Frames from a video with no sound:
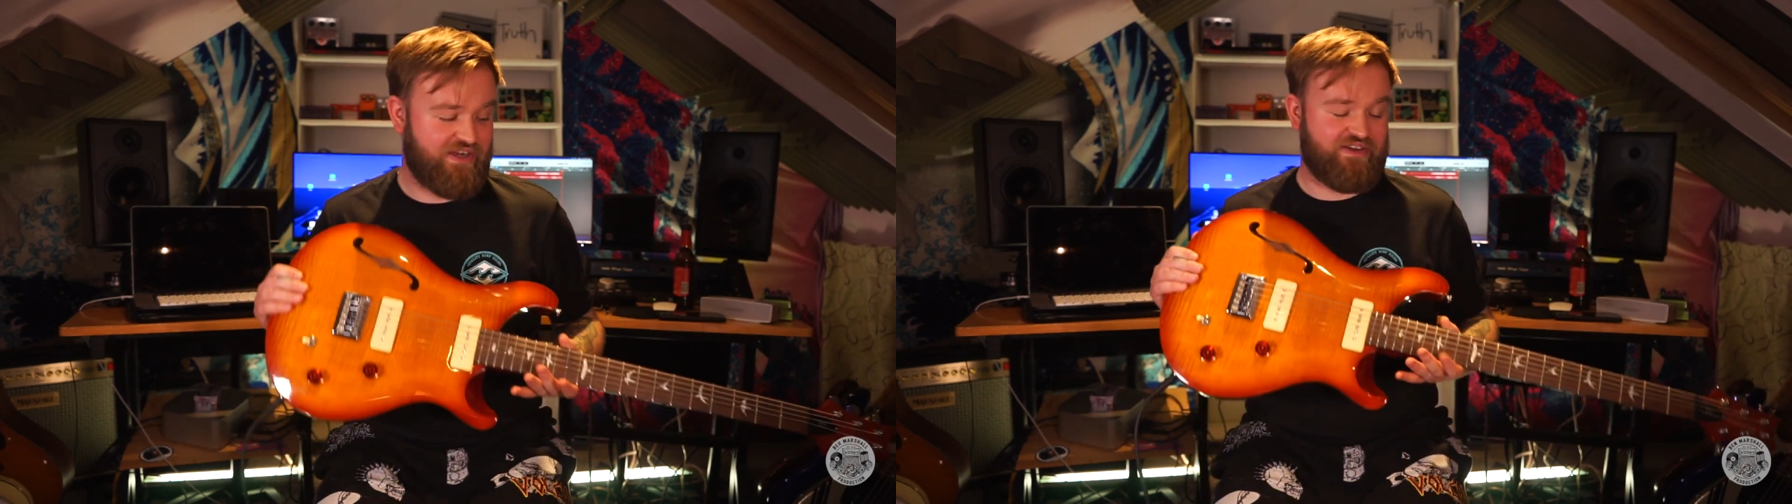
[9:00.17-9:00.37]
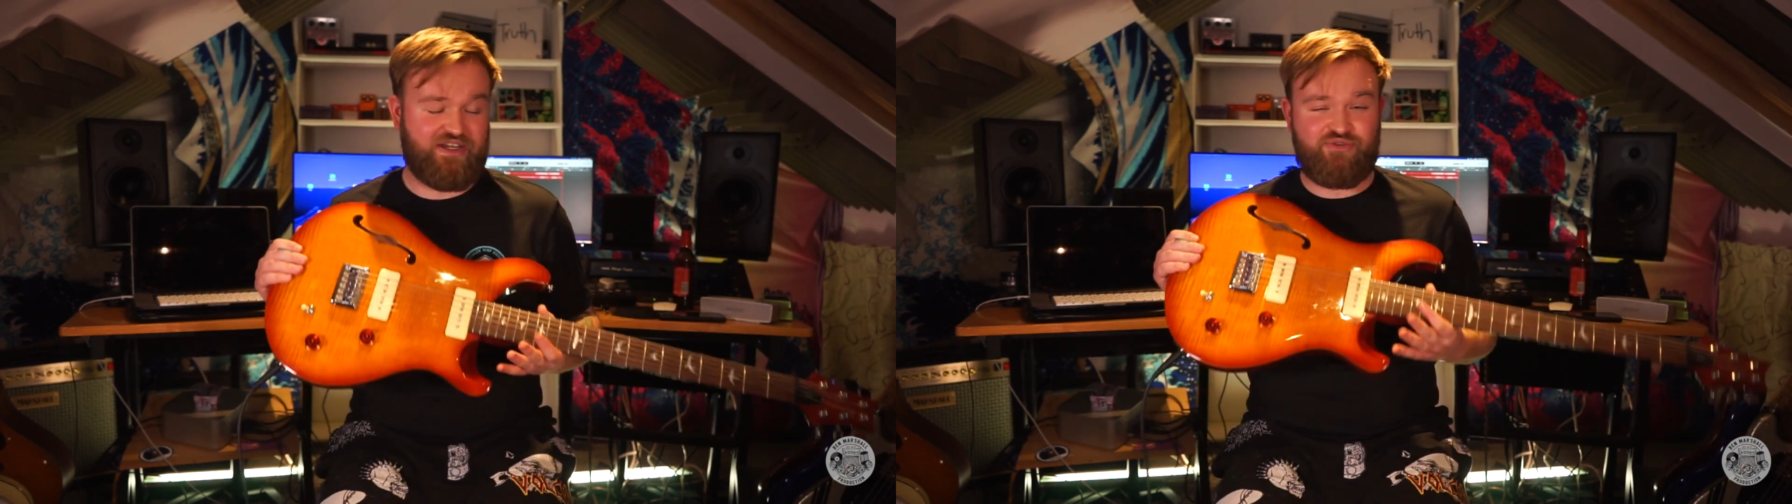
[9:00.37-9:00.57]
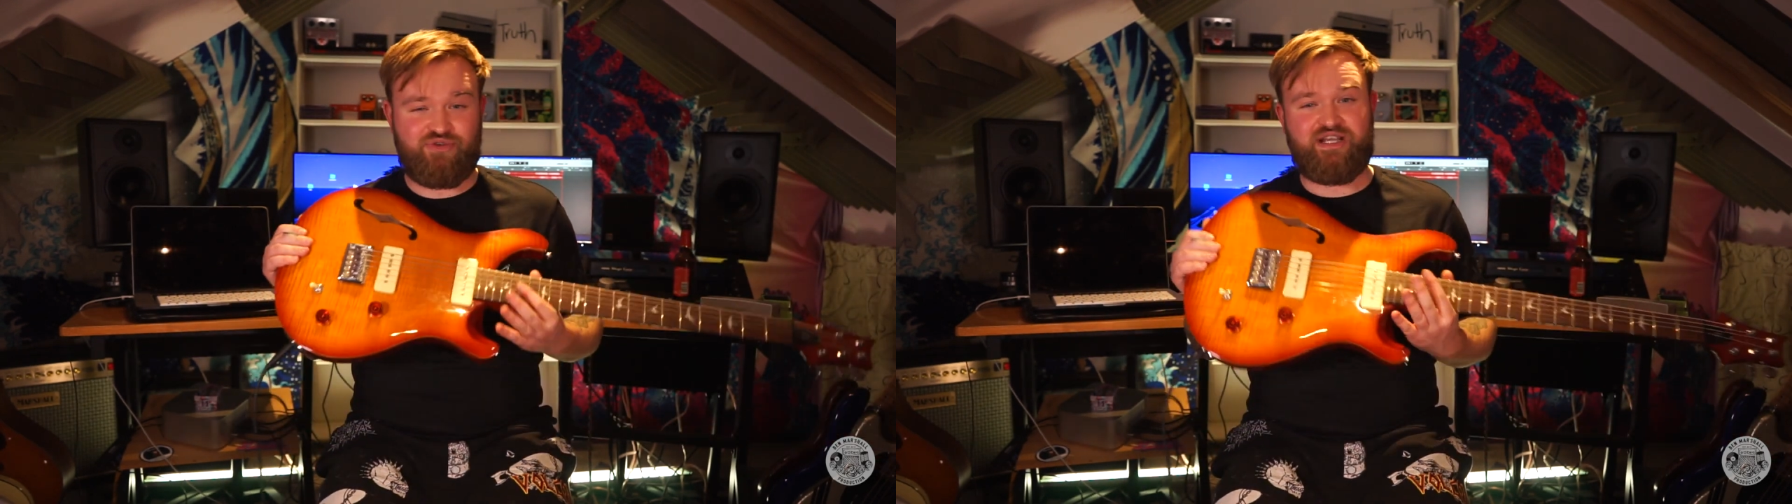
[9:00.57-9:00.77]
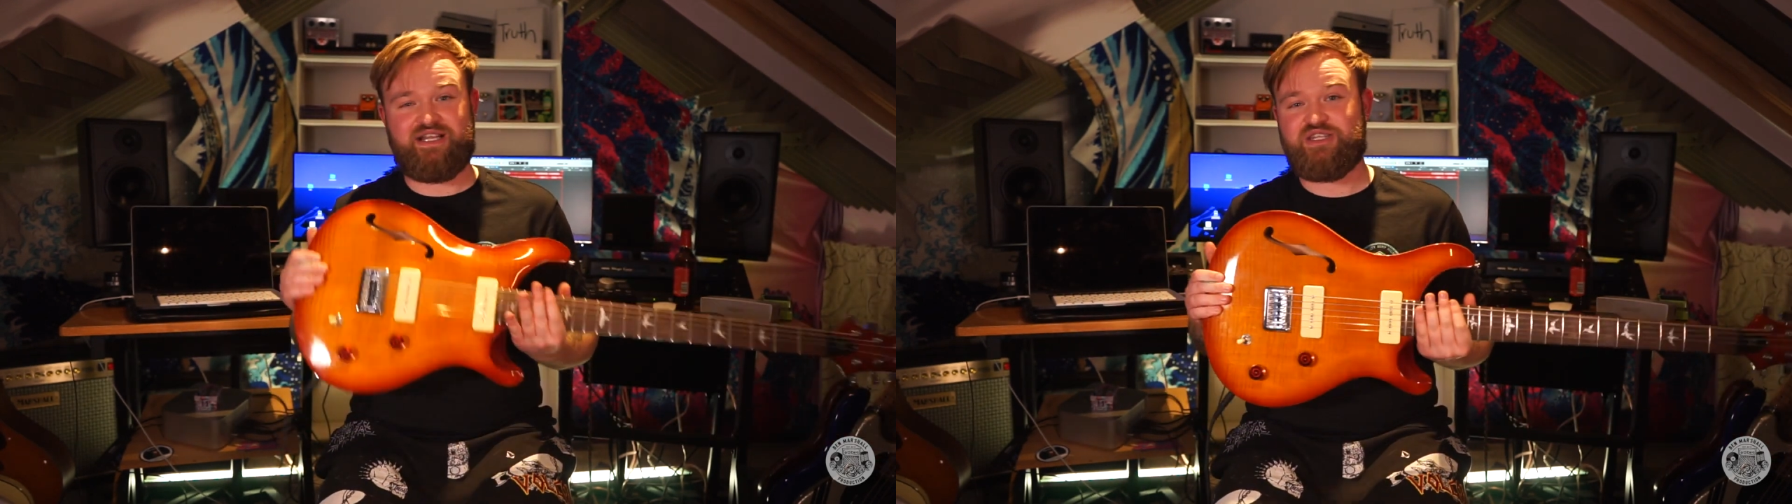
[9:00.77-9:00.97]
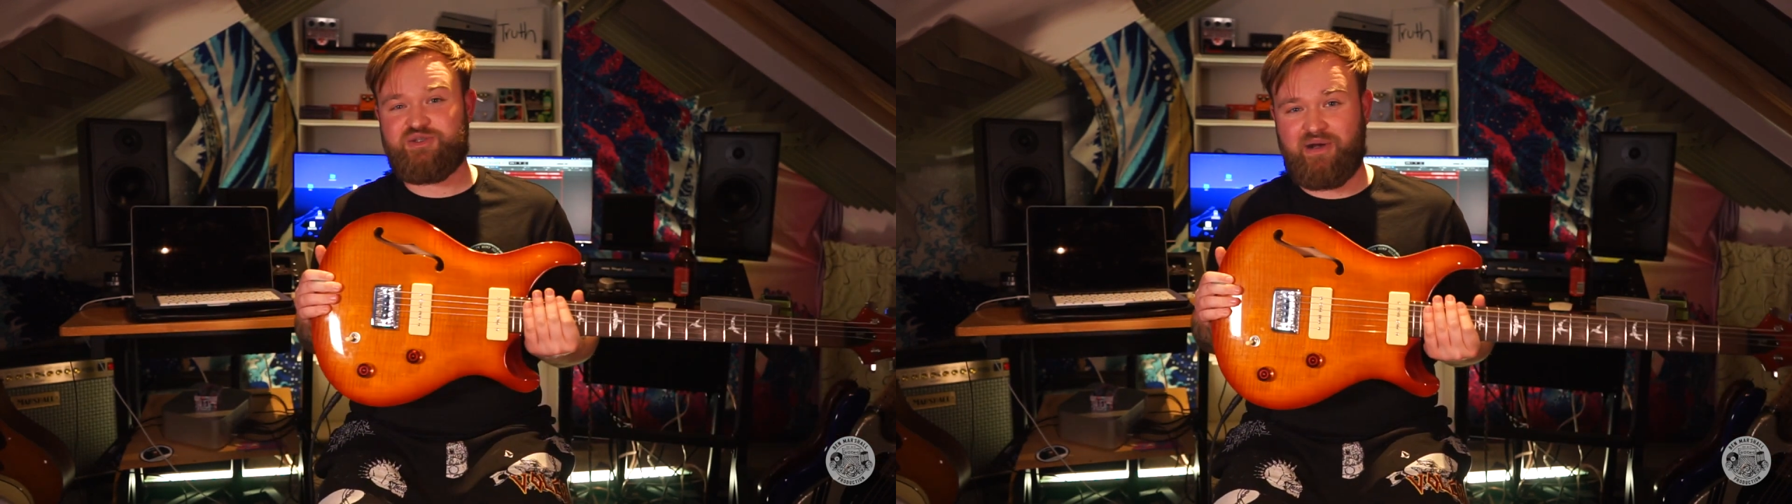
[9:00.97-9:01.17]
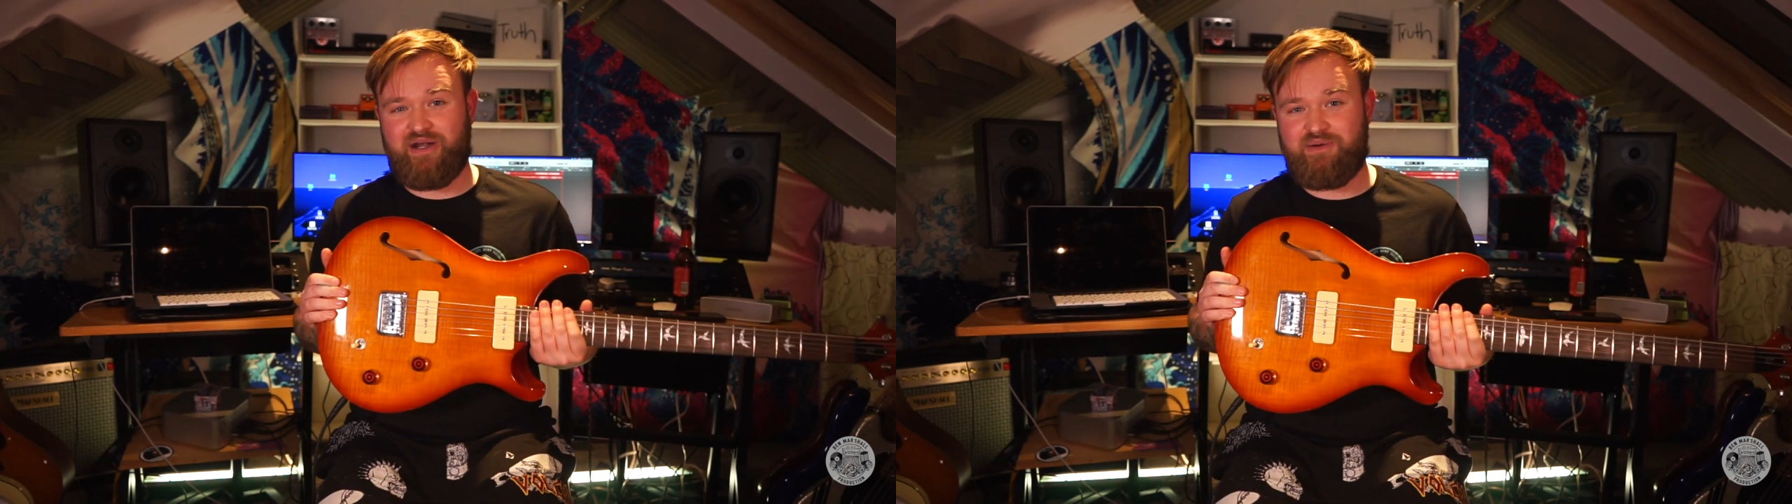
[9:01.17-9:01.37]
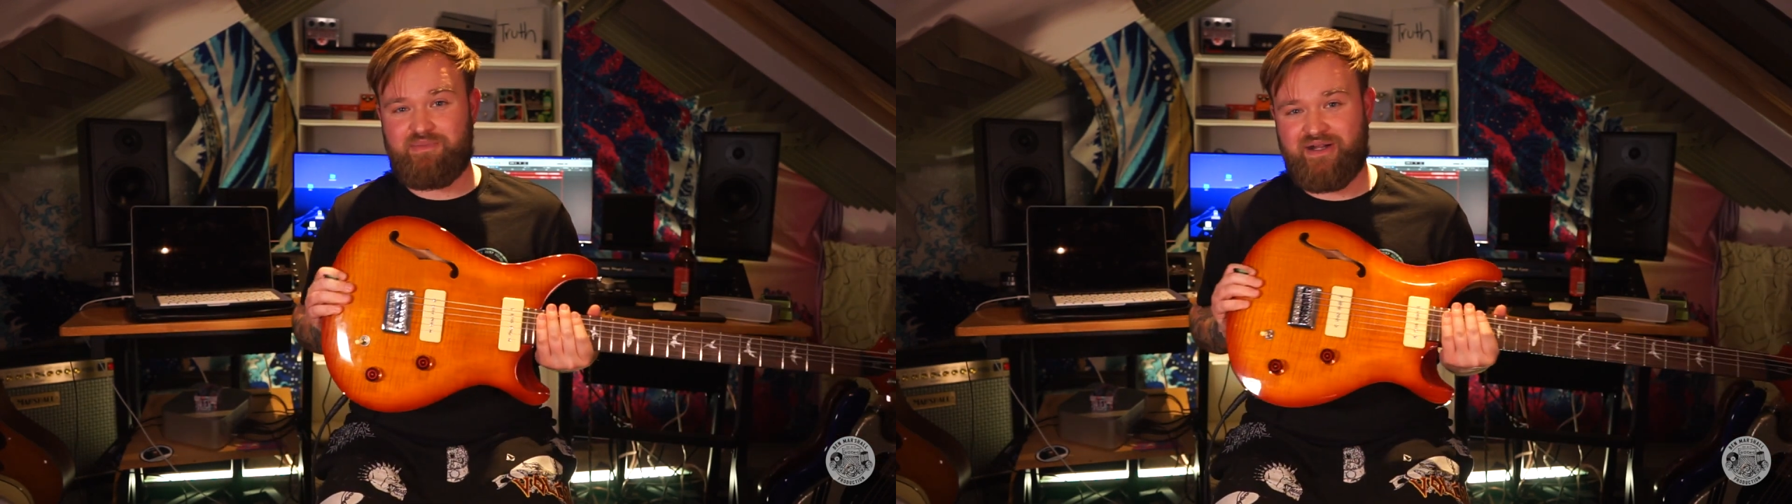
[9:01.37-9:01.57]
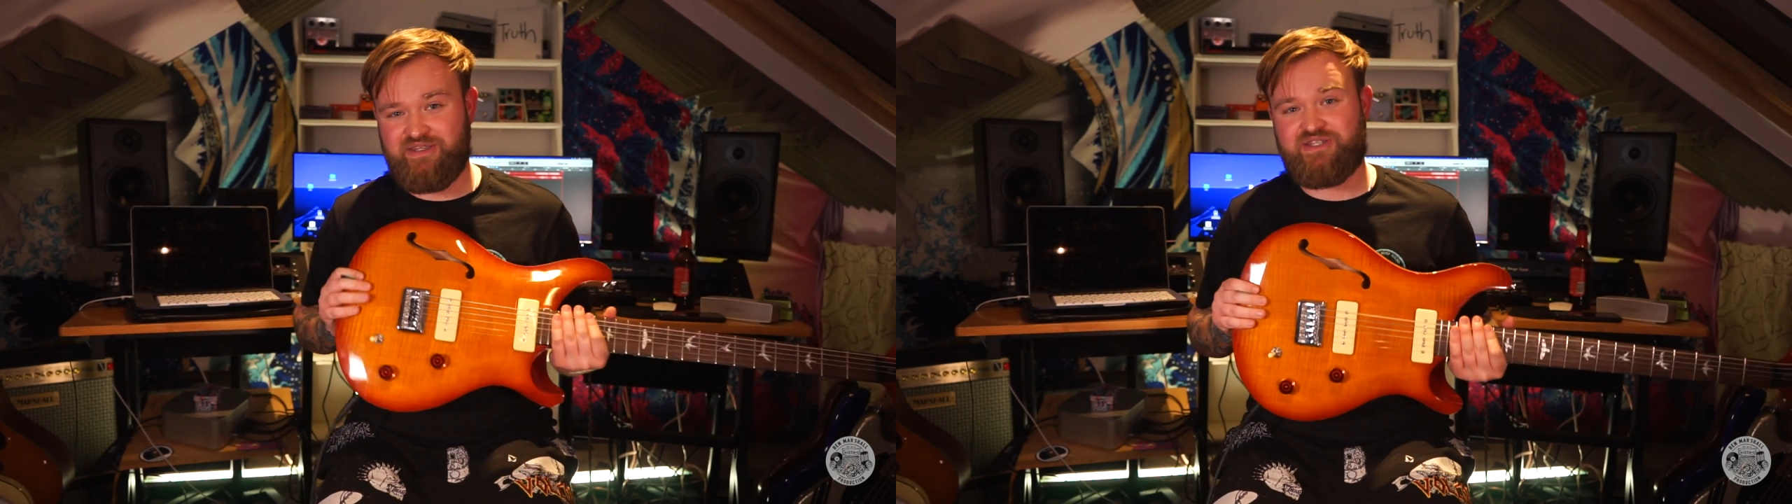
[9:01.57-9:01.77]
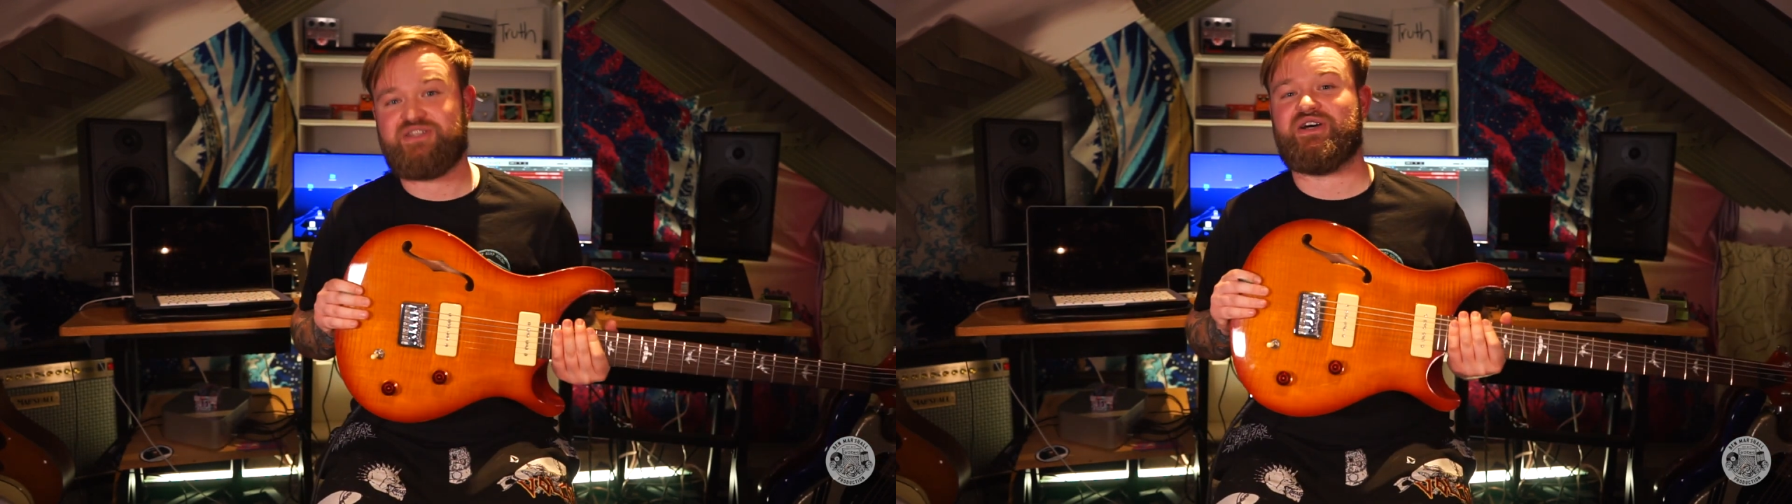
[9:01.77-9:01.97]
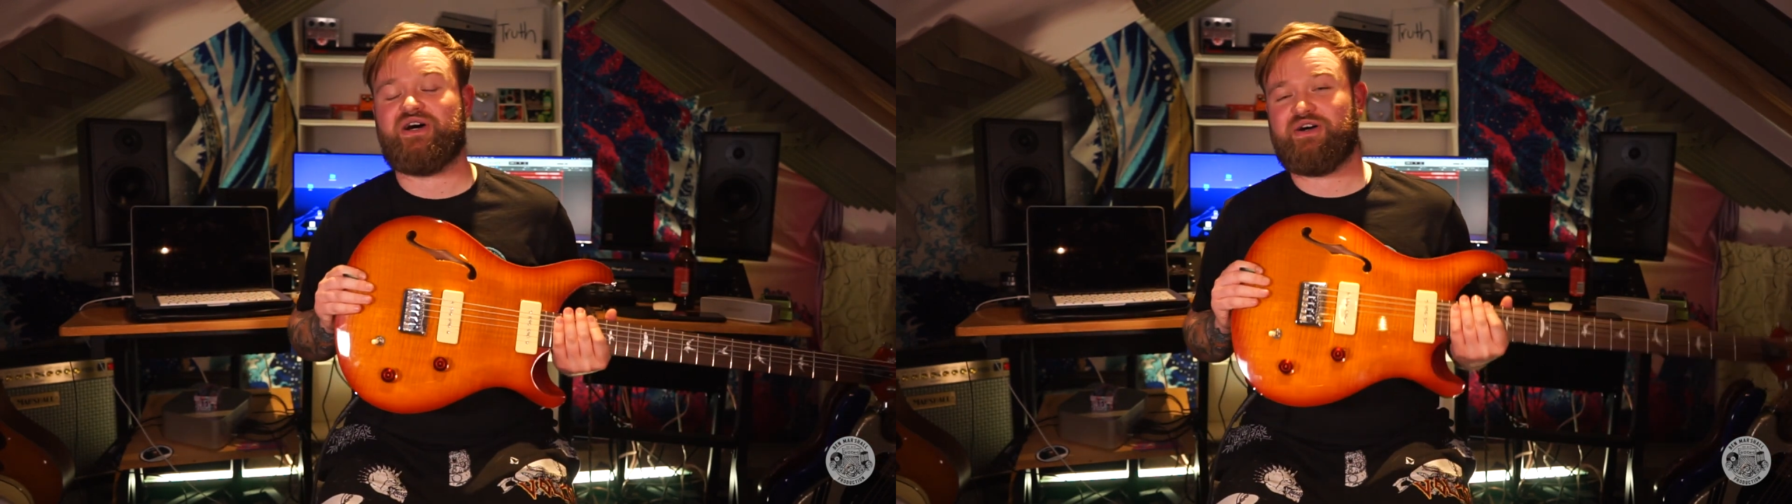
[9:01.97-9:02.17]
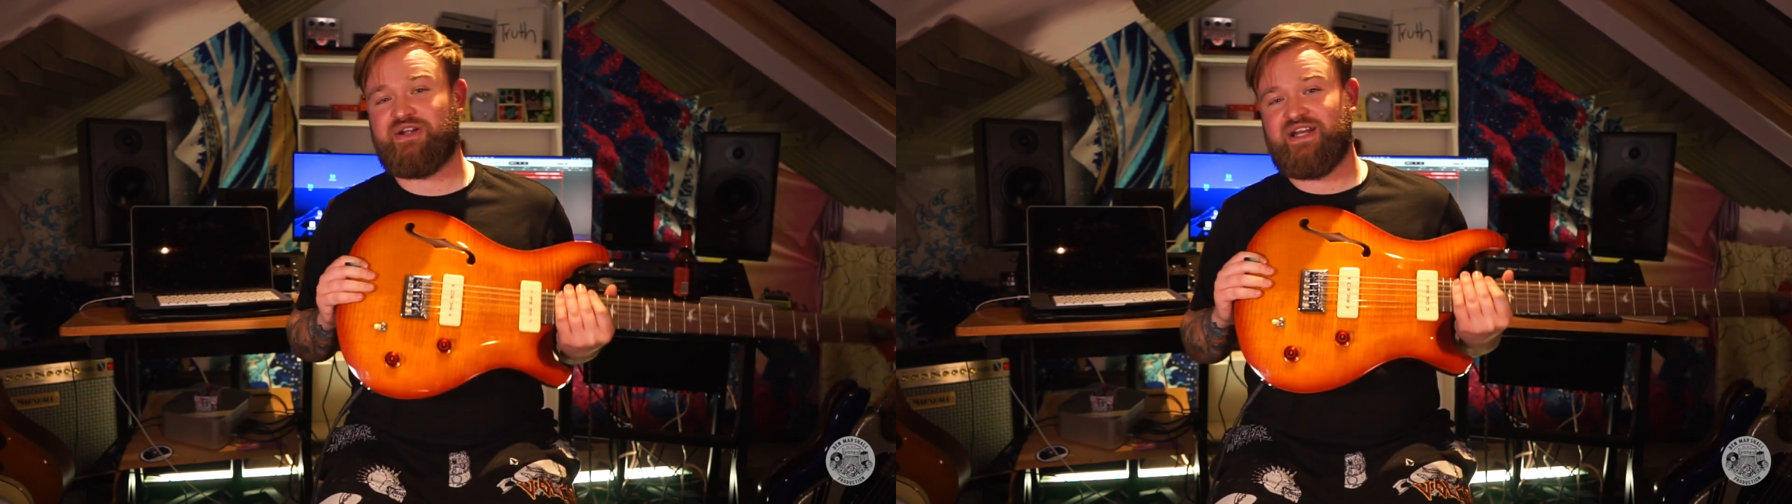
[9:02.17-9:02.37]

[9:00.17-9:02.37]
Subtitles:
I found it really inspiring buying this guitar,